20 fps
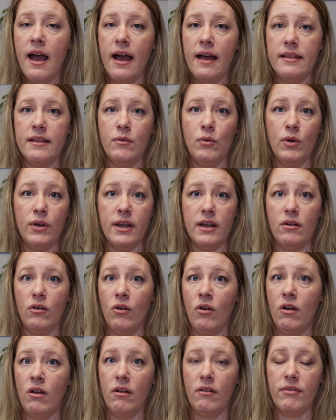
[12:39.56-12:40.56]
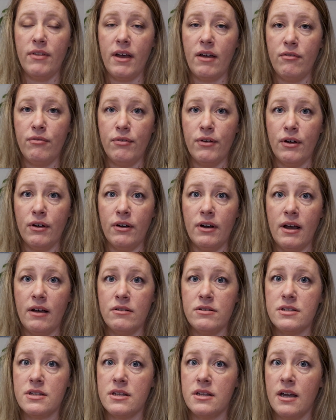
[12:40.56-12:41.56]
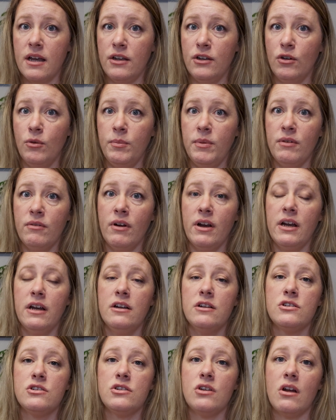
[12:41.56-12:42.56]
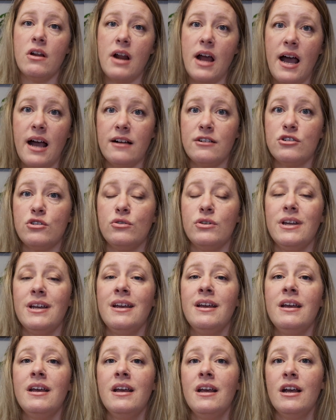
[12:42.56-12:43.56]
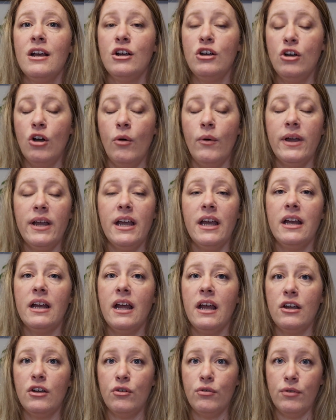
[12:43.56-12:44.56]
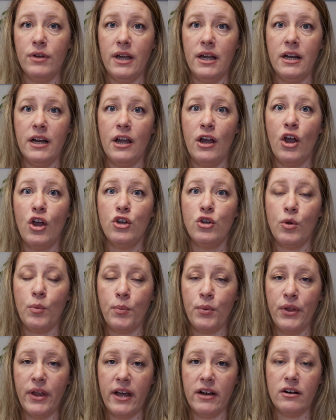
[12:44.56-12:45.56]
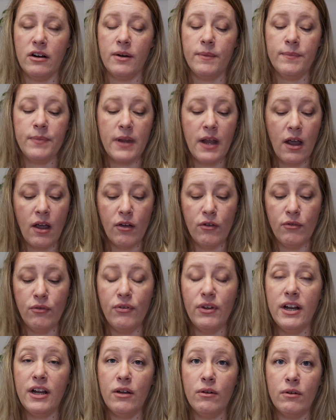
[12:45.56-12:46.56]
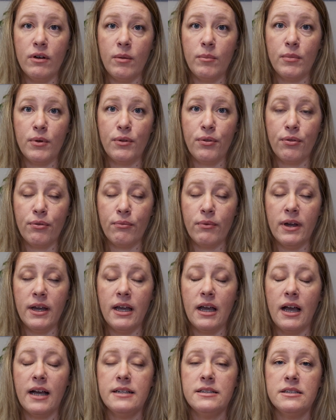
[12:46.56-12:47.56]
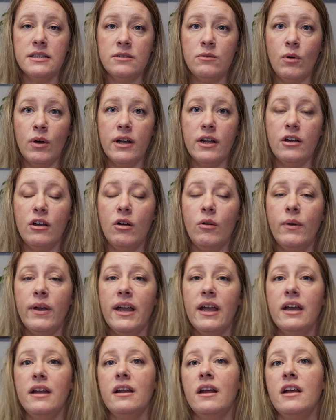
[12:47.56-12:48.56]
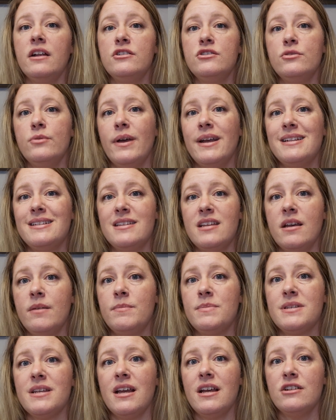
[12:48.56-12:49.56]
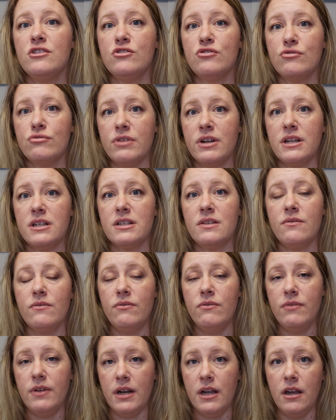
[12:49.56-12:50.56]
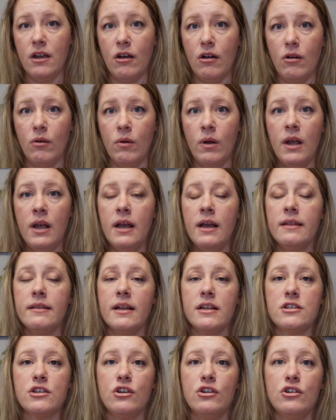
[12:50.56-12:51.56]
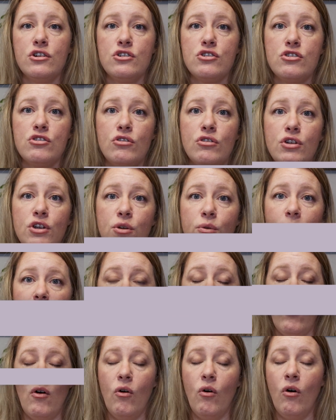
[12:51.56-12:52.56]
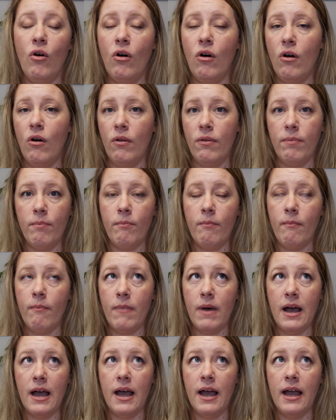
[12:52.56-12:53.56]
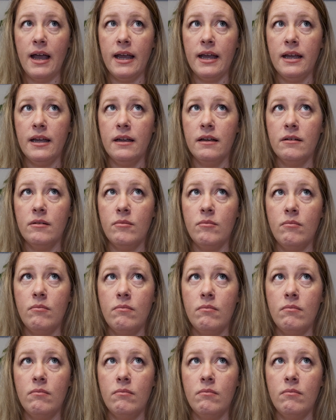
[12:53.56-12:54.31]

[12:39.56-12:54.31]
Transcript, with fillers: and then we'll get all of that figured out so that you'll be ready to start actually going in and creating your planner. Video number three, I did want to go in and do a tips and tricks video that's going to show you all my